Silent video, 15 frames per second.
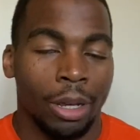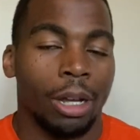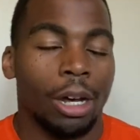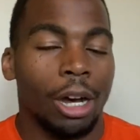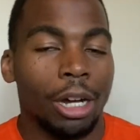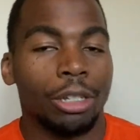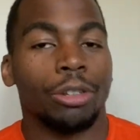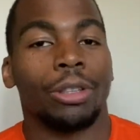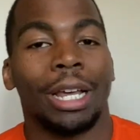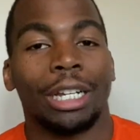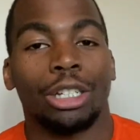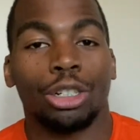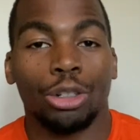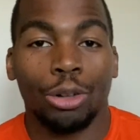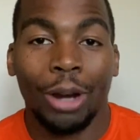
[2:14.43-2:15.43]
Under that
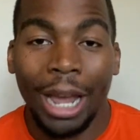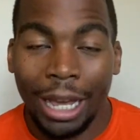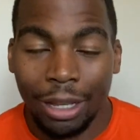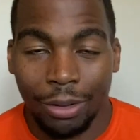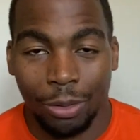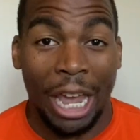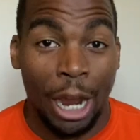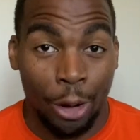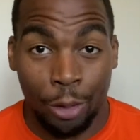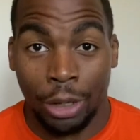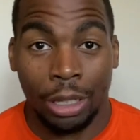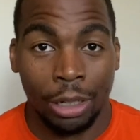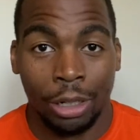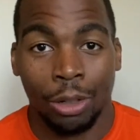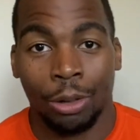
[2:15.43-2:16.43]
track
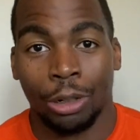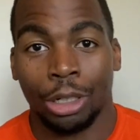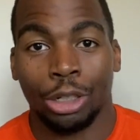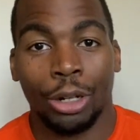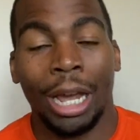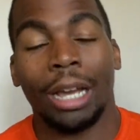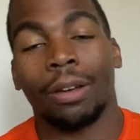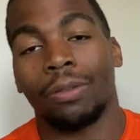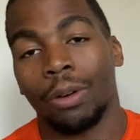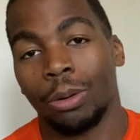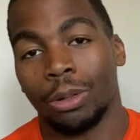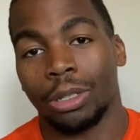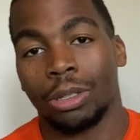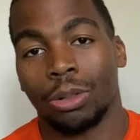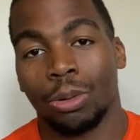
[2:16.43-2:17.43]
area or track
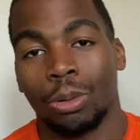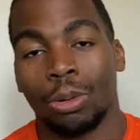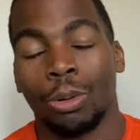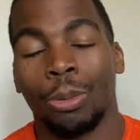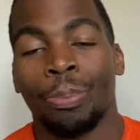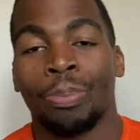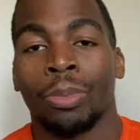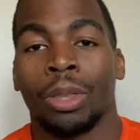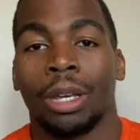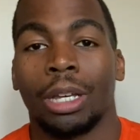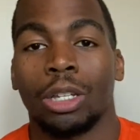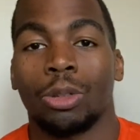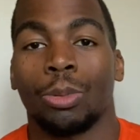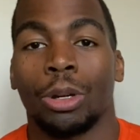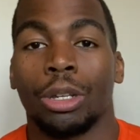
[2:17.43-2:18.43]
focused school
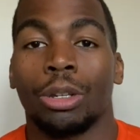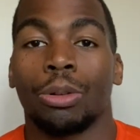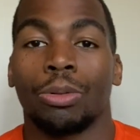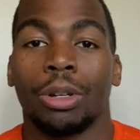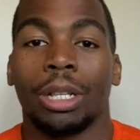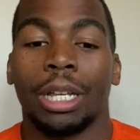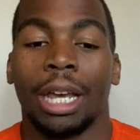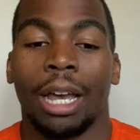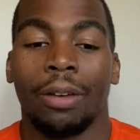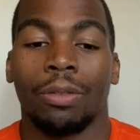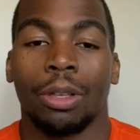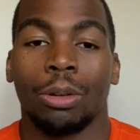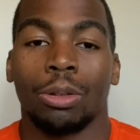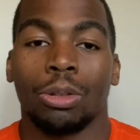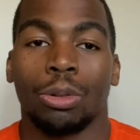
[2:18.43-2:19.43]
is where you'll really have
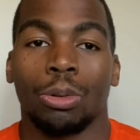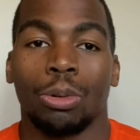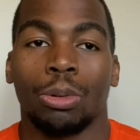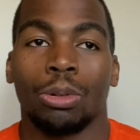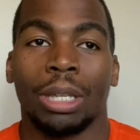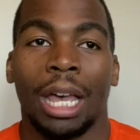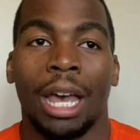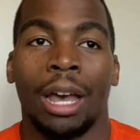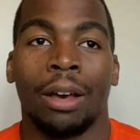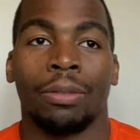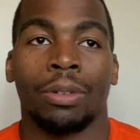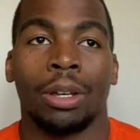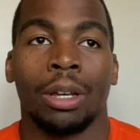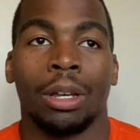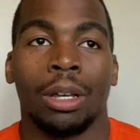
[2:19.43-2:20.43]
those schools have
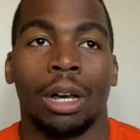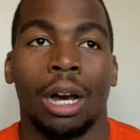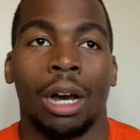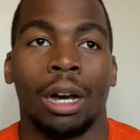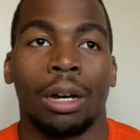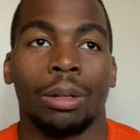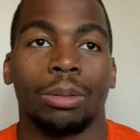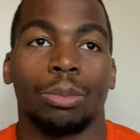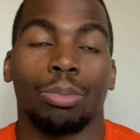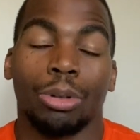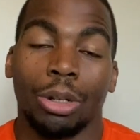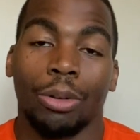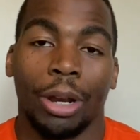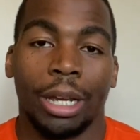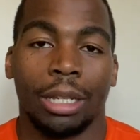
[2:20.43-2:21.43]

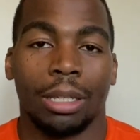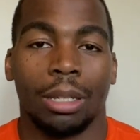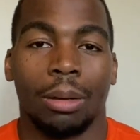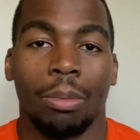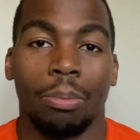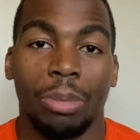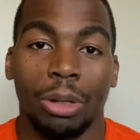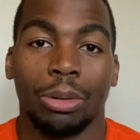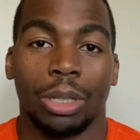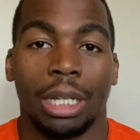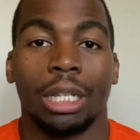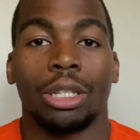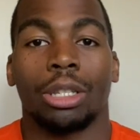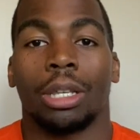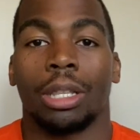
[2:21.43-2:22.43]
prereqs built
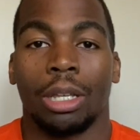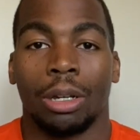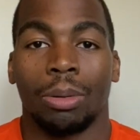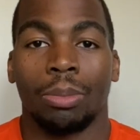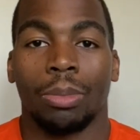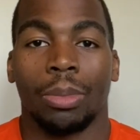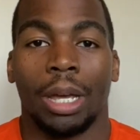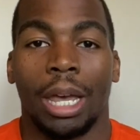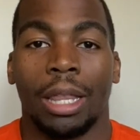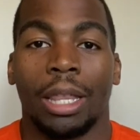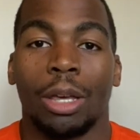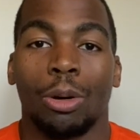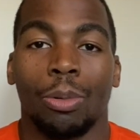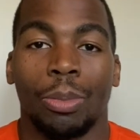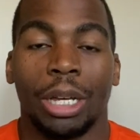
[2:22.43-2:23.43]
into them, and they
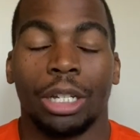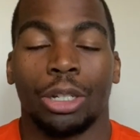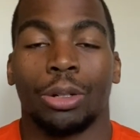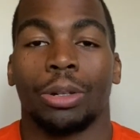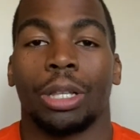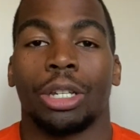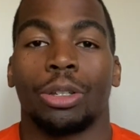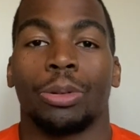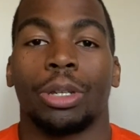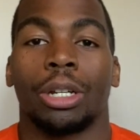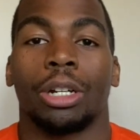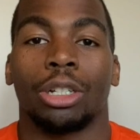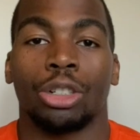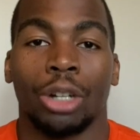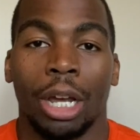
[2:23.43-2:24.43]
will make sure that you get
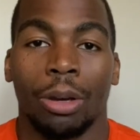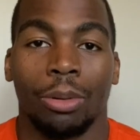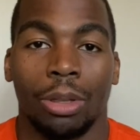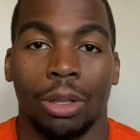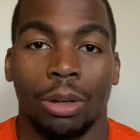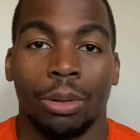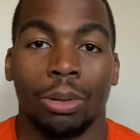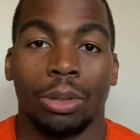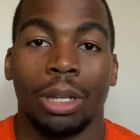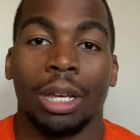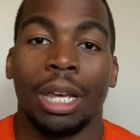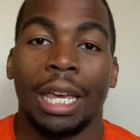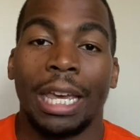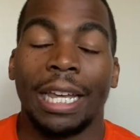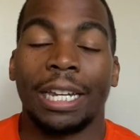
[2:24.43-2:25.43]
on track with those,
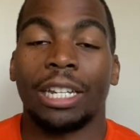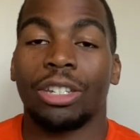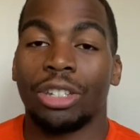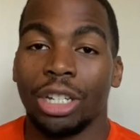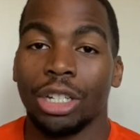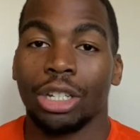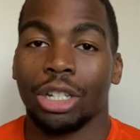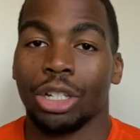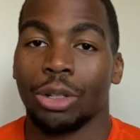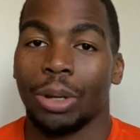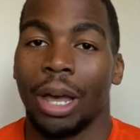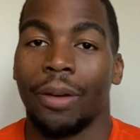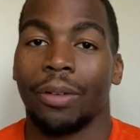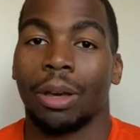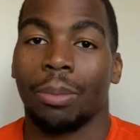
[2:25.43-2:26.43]
in addition to
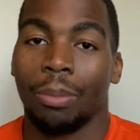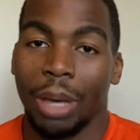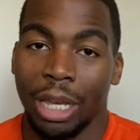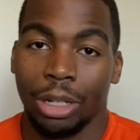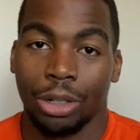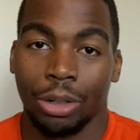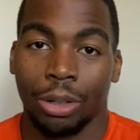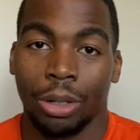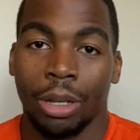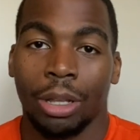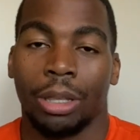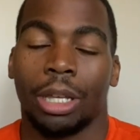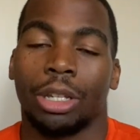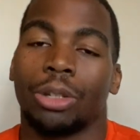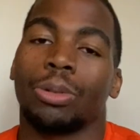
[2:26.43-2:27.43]
having a major
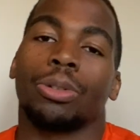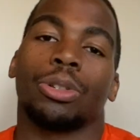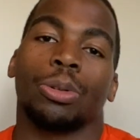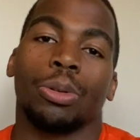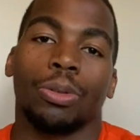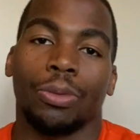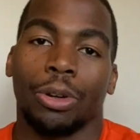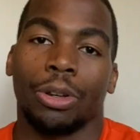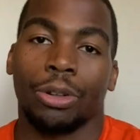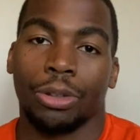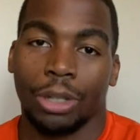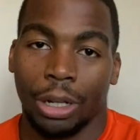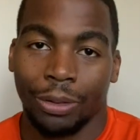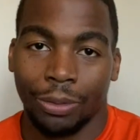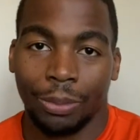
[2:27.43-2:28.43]
that you will choose for
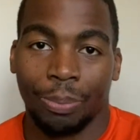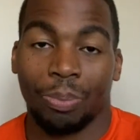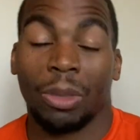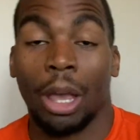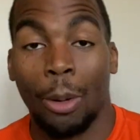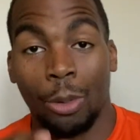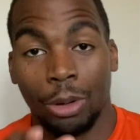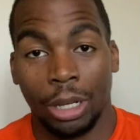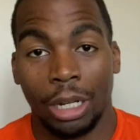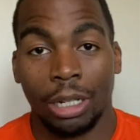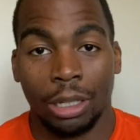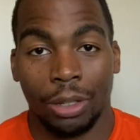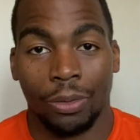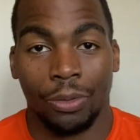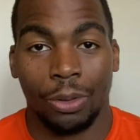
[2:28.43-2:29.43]
yourself. And we'll get
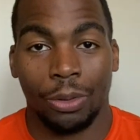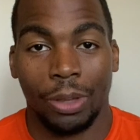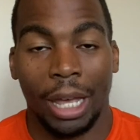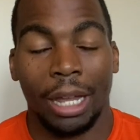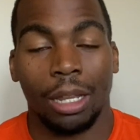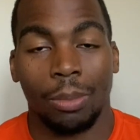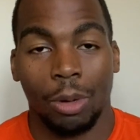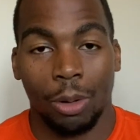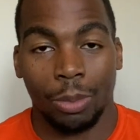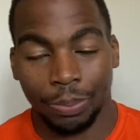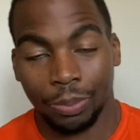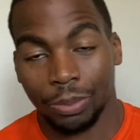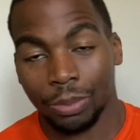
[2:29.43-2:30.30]
into a few of that in a moment.